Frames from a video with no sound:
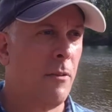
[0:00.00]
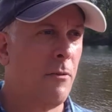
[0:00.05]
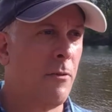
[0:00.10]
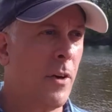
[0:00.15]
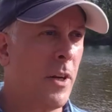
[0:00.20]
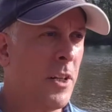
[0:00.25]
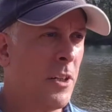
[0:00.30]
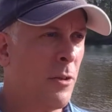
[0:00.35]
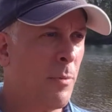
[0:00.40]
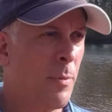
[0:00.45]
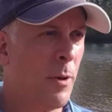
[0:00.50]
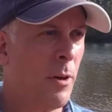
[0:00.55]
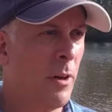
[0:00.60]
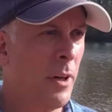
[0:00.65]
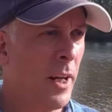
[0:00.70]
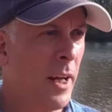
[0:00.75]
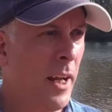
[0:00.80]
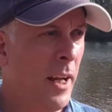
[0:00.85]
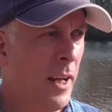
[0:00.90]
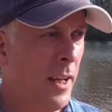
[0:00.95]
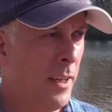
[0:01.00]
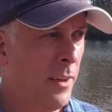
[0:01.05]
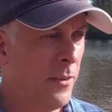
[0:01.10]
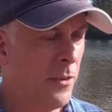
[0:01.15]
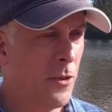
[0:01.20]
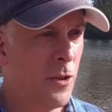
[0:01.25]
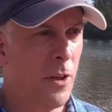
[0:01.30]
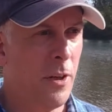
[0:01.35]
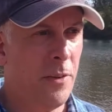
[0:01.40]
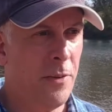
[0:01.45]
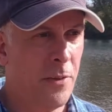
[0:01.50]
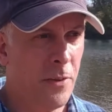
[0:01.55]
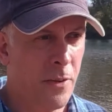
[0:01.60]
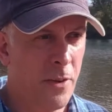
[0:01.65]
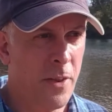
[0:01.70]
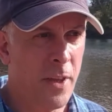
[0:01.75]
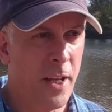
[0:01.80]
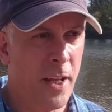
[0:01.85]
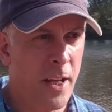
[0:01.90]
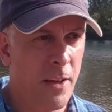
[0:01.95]
Fredericksburg is
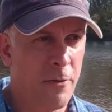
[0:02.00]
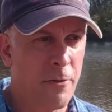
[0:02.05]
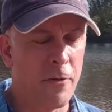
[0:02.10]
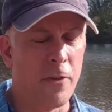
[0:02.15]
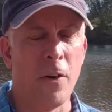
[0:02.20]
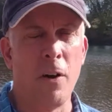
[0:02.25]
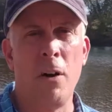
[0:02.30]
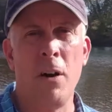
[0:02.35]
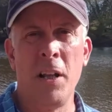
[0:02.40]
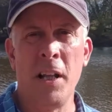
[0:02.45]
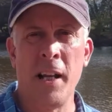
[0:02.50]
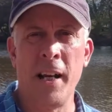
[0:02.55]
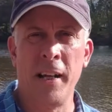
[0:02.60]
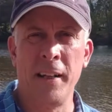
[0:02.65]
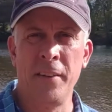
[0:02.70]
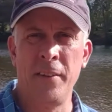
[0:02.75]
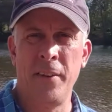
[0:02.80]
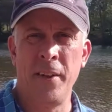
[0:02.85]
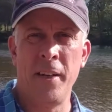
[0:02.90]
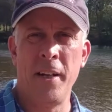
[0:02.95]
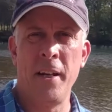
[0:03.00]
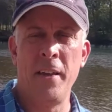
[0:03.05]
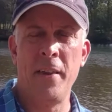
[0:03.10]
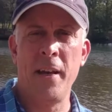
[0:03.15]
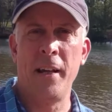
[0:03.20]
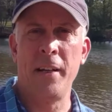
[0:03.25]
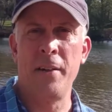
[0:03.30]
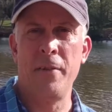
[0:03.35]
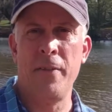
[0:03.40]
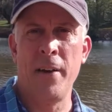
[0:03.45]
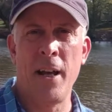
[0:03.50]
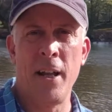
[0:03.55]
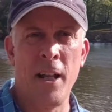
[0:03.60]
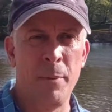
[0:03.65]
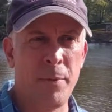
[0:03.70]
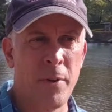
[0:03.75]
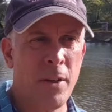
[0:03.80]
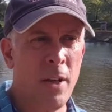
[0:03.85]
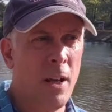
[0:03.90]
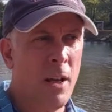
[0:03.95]
just the fall line city that
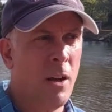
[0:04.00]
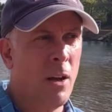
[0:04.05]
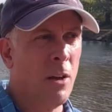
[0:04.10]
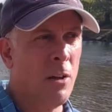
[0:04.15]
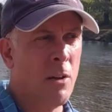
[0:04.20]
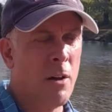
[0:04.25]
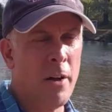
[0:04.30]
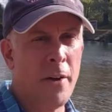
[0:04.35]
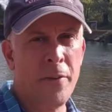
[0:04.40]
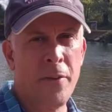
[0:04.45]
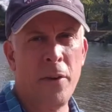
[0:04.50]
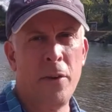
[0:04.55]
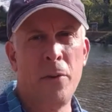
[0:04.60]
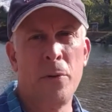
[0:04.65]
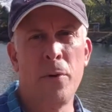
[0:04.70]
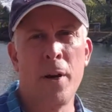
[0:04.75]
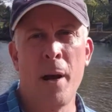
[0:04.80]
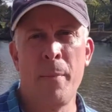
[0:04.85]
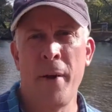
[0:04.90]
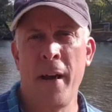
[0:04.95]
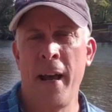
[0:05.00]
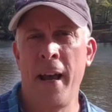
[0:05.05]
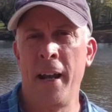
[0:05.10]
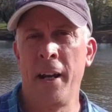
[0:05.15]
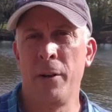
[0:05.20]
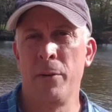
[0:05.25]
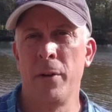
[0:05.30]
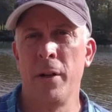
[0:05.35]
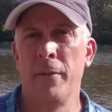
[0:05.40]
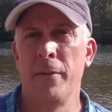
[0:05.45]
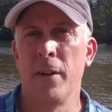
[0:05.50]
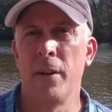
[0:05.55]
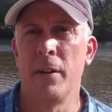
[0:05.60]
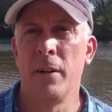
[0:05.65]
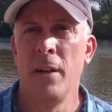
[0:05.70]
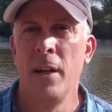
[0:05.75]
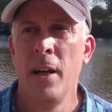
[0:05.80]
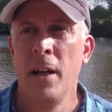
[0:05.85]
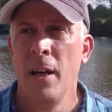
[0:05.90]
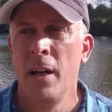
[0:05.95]
developed along the Rappahannock
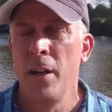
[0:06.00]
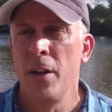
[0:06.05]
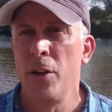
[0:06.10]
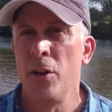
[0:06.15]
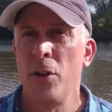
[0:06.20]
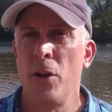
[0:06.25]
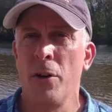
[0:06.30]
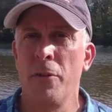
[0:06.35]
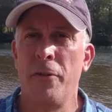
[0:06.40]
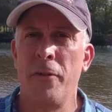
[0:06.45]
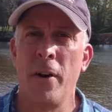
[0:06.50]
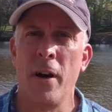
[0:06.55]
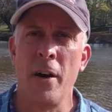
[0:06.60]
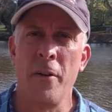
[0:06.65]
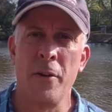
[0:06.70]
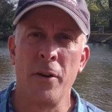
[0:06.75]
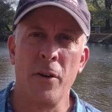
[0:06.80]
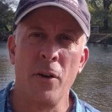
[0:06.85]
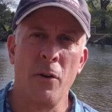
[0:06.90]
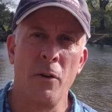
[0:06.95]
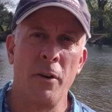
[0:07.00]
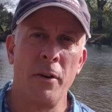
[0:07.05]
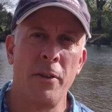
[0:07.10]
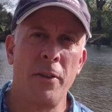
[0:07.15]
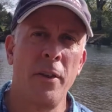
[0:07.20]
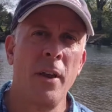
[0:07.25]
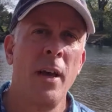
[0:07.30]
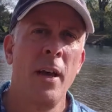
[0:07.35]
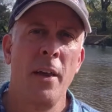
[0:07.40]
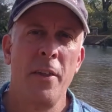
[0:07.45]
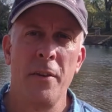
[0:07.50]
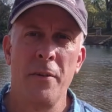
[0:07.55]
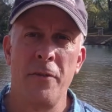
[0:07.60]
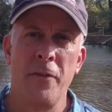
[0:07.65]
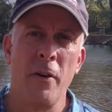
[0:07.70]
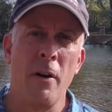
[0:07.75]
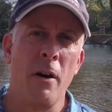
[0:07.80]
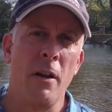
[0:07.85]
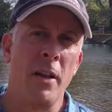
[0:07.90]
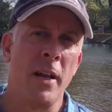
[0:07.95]
River. You go farther north, the
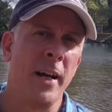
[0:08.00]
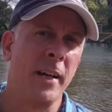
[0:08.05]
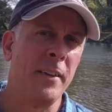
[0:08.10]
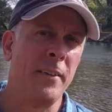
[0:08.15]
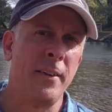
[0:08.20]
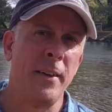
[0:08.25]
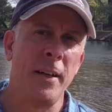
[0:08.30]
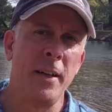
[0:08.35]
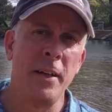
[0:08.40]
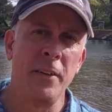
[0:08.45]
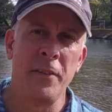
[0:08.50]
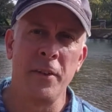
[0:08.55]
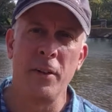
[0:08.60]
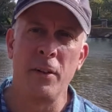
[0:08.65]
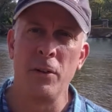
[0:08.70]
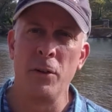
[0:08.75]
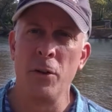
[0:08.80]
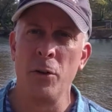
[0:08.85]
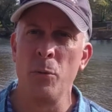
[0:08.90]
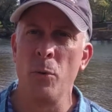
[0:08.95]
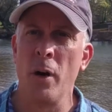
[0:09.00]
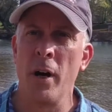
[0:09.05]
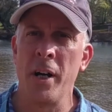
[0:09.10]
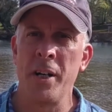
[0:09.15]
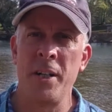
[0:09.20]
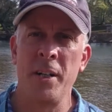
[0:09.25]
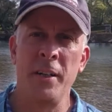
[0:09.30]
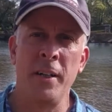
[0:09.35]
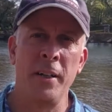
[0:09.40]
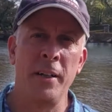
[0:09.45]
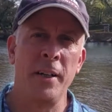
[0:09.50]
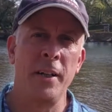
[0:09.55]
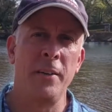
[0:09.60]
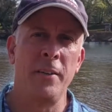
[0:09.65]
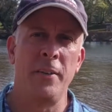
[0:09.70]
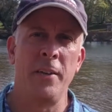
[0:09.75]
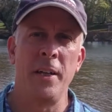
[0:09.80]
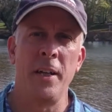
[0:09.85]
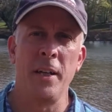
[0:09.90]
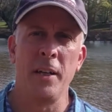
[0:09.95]
fall line cities include Washington,
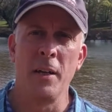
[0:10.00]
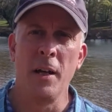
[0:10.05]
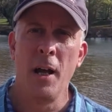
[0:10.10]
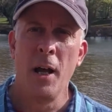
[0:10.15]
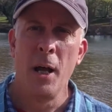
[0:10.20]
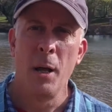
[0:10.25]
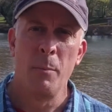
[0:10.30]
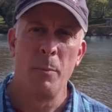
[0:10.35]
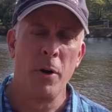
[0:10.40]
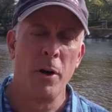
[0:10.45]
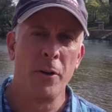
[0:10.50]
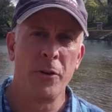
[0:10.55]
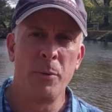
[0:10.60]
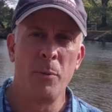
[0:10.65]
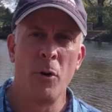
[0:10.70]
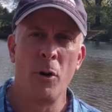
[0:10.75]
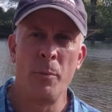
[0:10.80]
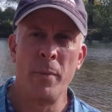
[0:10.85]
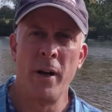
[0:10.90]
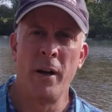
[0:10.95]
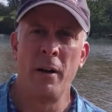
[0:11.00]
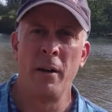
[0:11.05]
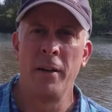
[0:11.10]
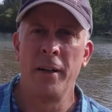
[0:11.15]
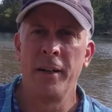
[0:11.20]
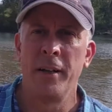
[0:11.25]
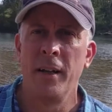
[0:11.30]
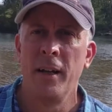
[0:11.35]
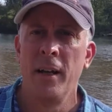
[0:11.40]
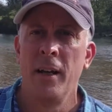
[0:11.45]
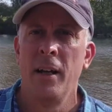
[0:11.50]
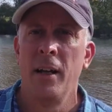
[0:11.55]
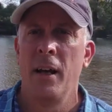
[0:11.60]
D.C., Baltimore, Maryland,